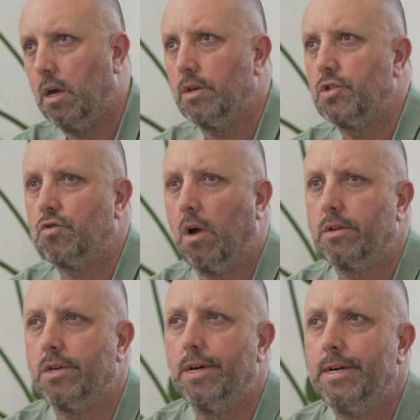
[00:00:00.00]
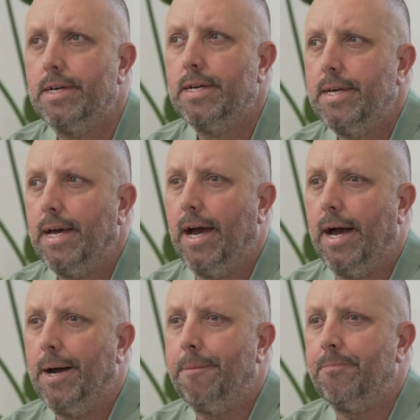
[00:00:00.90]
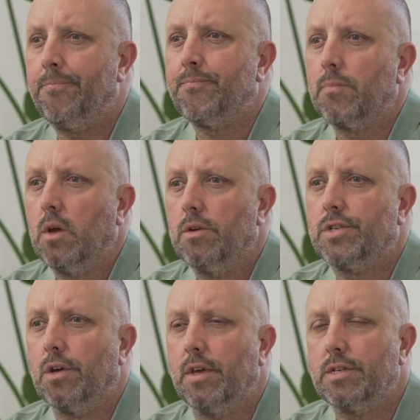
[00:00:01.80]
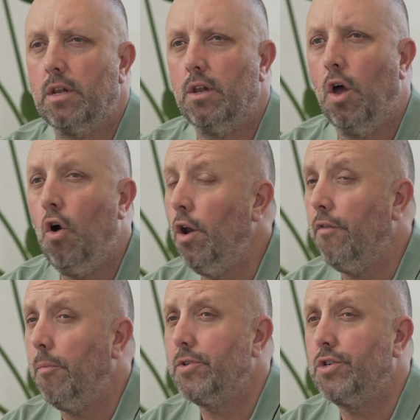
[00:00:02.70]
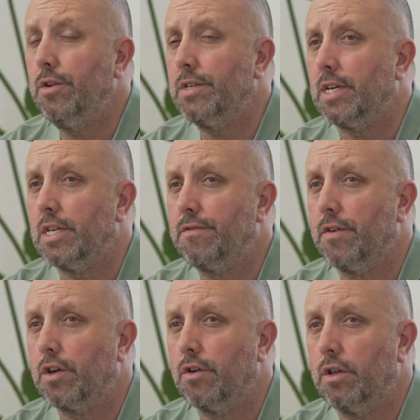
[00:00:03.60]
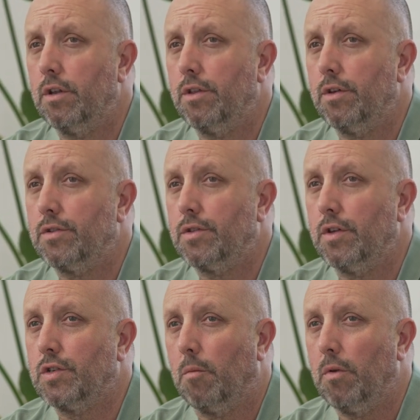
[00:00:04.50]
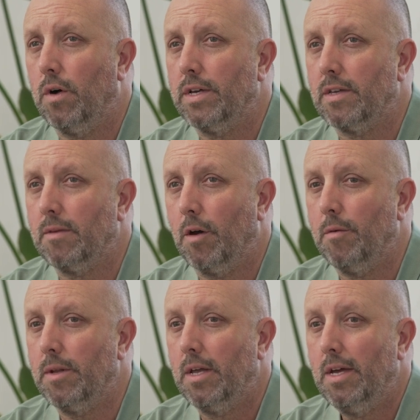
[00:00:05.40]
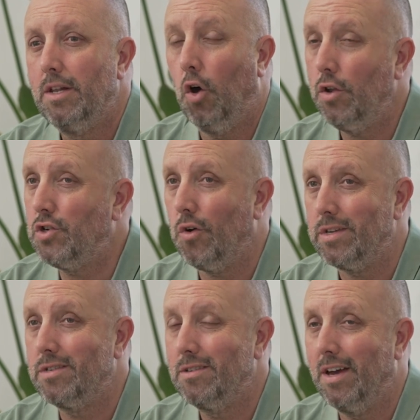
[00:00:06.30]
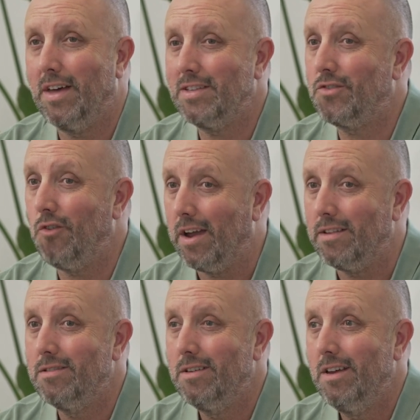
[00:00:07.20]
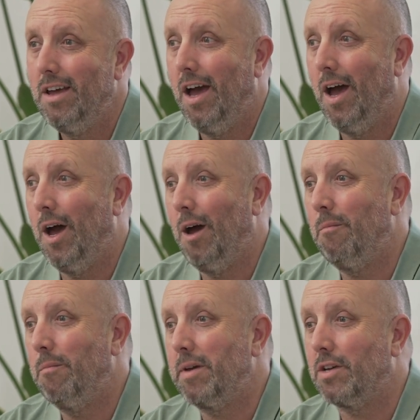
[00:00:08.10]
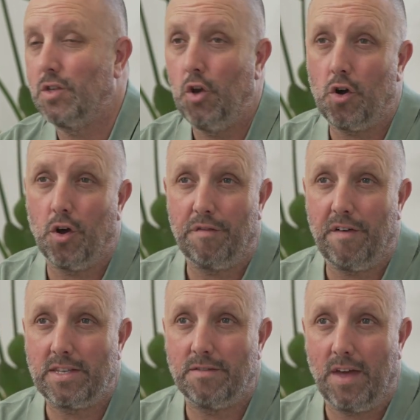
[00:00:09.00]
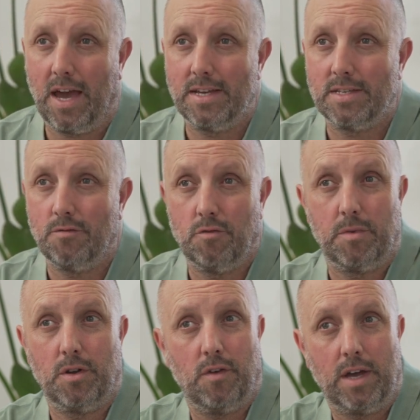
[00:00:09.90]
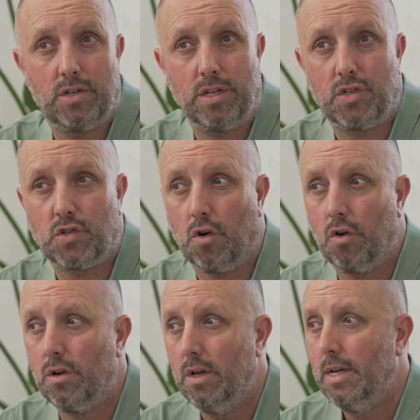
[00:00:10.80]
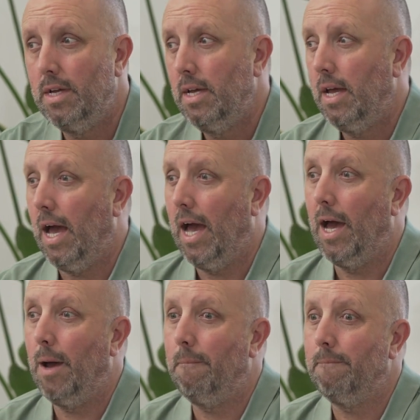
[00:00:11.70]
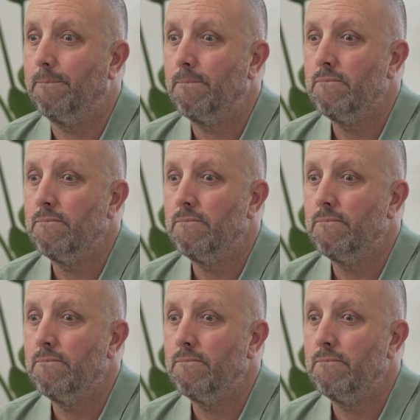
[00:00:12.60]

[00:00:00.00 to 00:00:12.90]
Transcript: structure. So there's a lot of opportunities for the top lawyers at the moment. A lot of choice, and that's great because the knock-on effect of that is the remuneration is strong, a